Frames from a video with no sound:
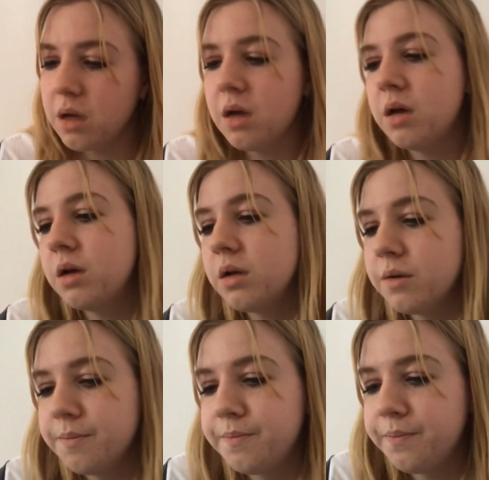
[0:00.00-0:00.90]

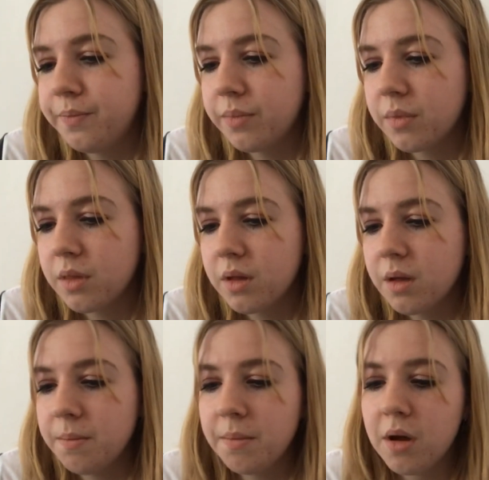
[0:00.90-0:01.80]
Um,
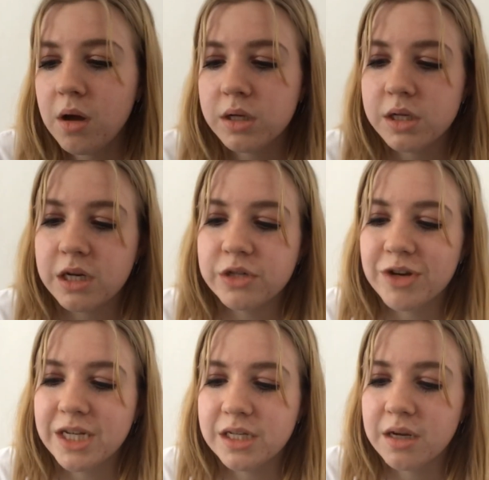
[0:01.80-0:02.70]
part
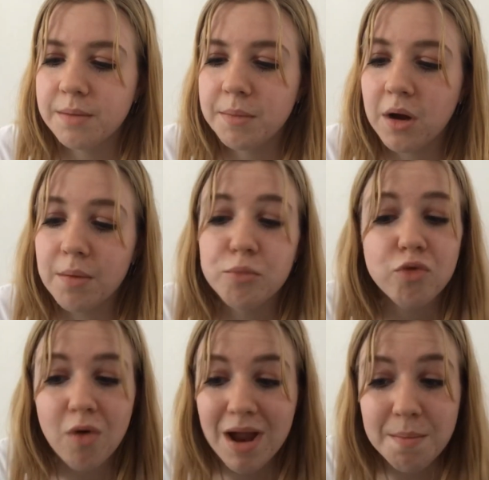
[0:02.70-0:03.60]
hydrator, part
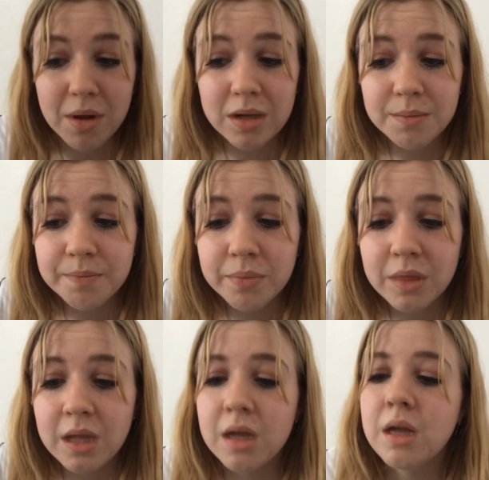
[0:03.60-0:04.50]
primer.
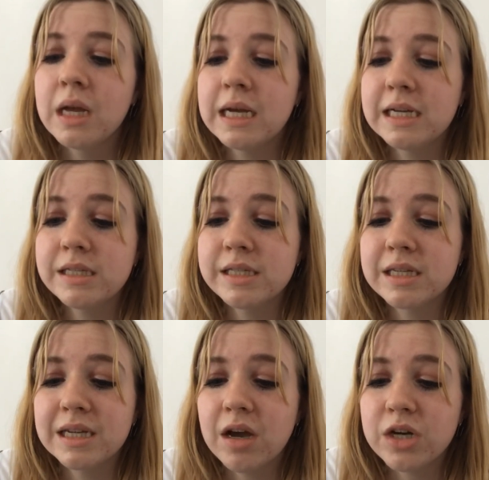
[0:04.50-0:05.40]

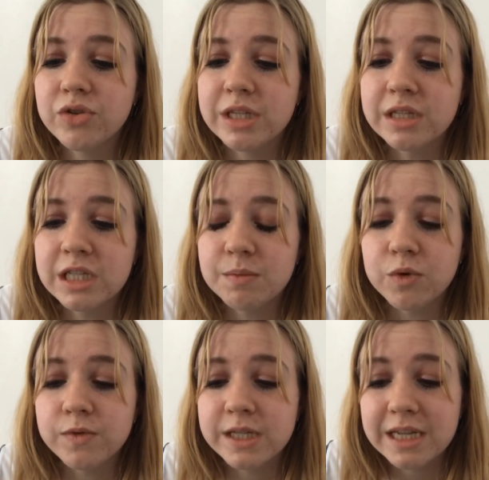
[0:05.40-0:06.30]
Instantly hydrates and
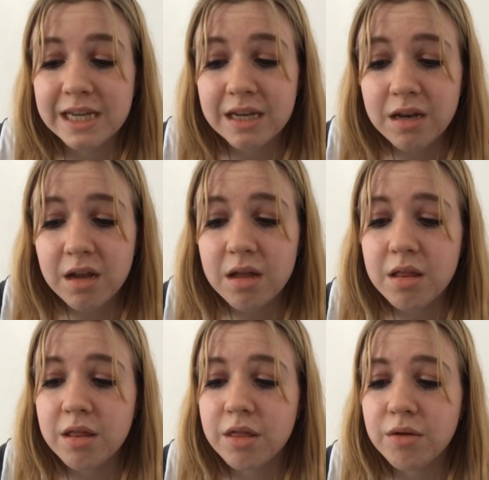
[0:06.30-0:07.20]
smooths skin
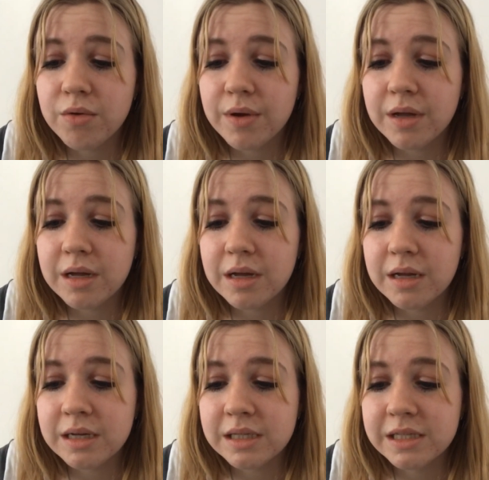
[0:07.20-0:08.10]
through
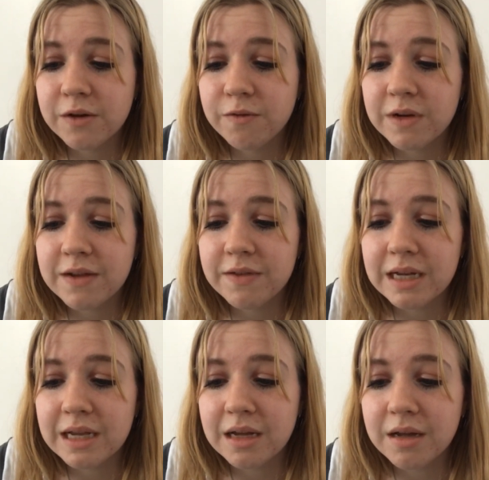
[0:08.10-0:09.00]
a
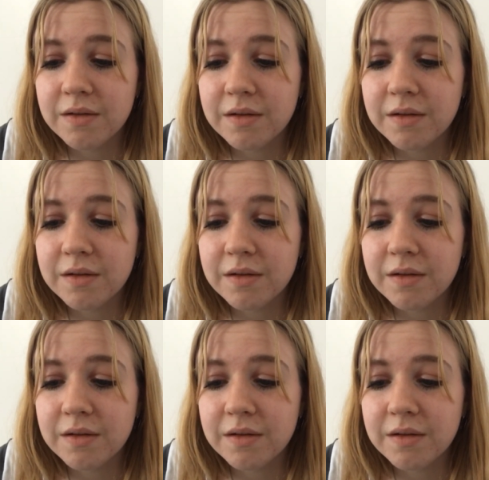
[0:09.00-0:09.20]
self-leveling